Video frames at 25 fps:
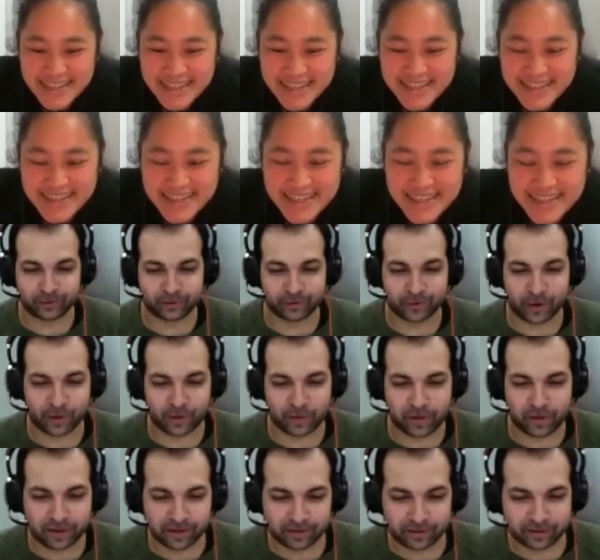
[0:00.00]
Okay, so we've got
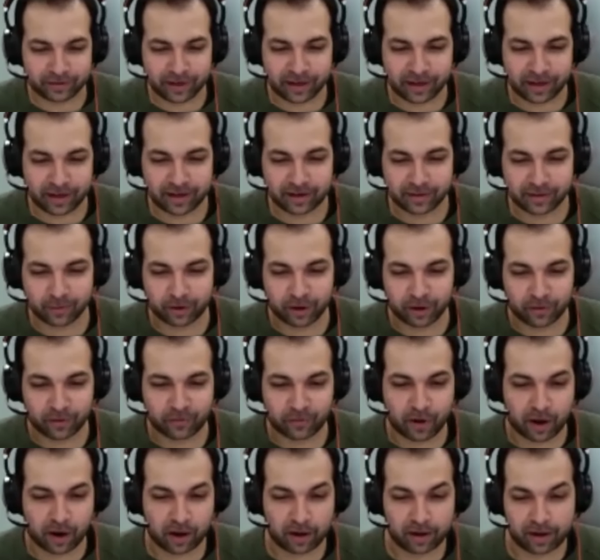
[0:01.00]
Thursday, we got
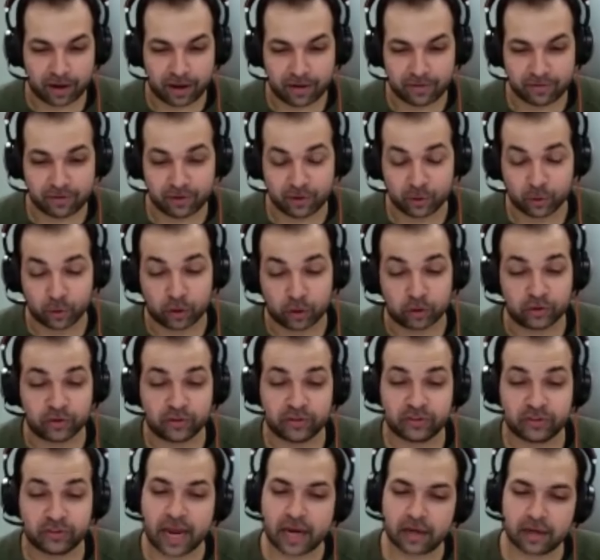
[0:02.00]
Friday afternoon, or
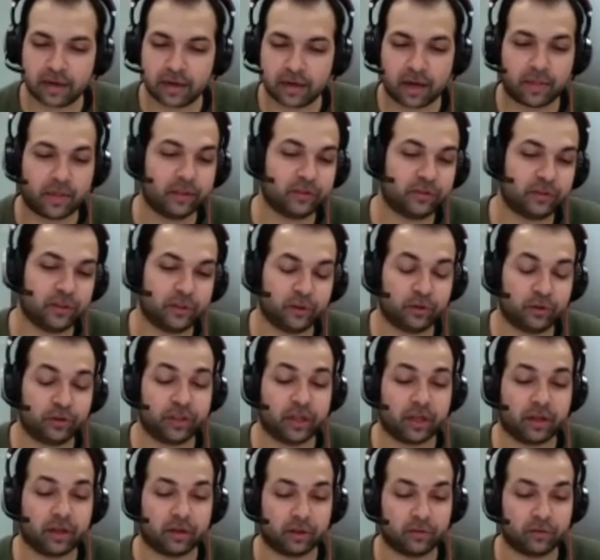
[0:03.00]
Saturday. That's
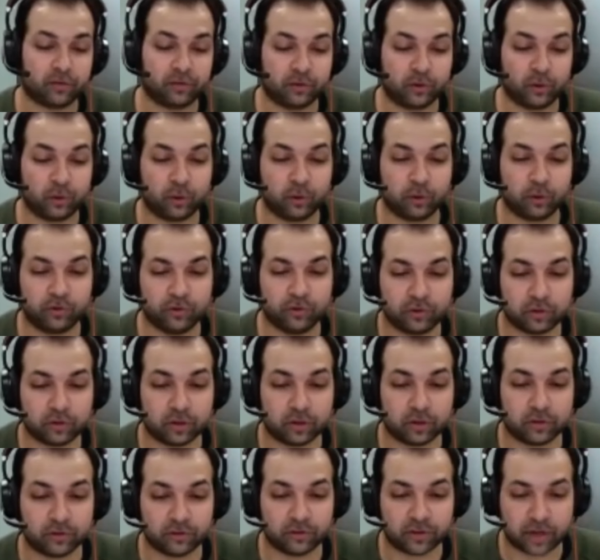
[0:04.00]
interesting. Schools
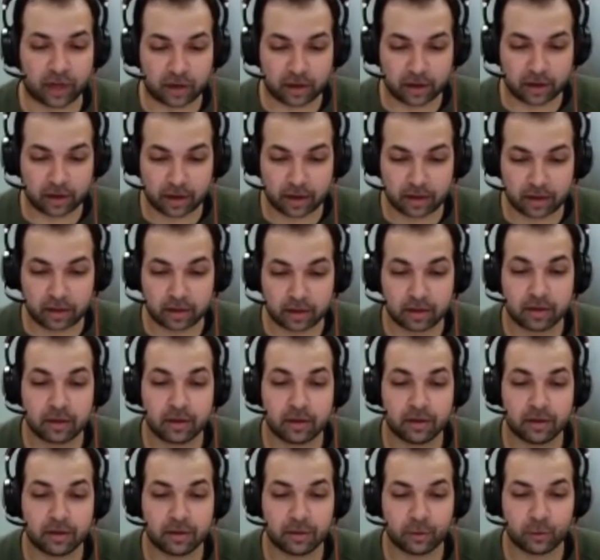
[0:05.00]
on Saturday,
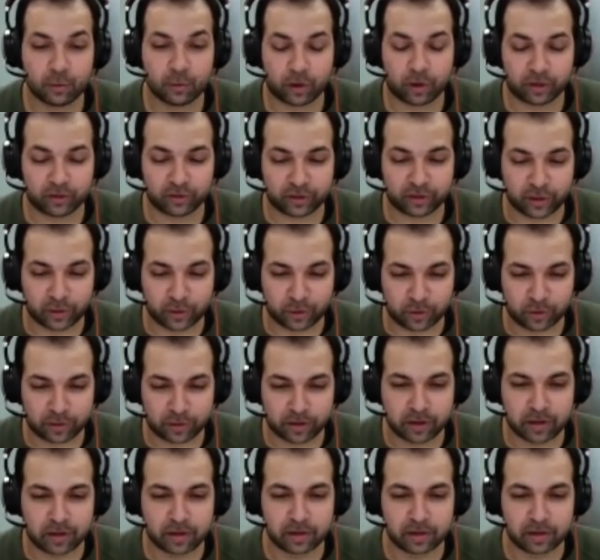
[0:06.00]
Wednesday
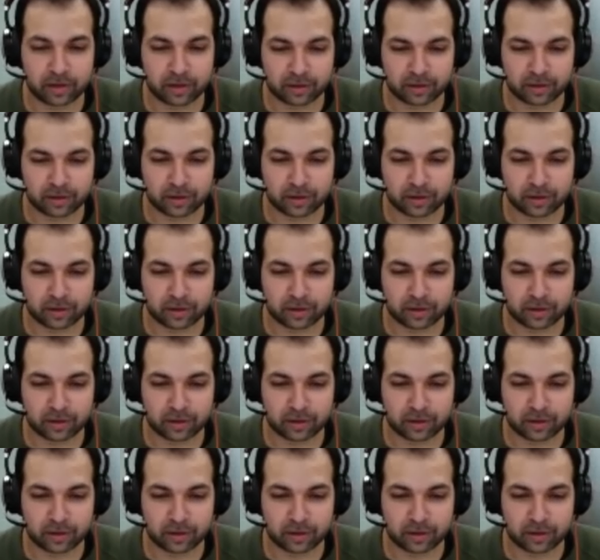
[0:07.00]
3:30.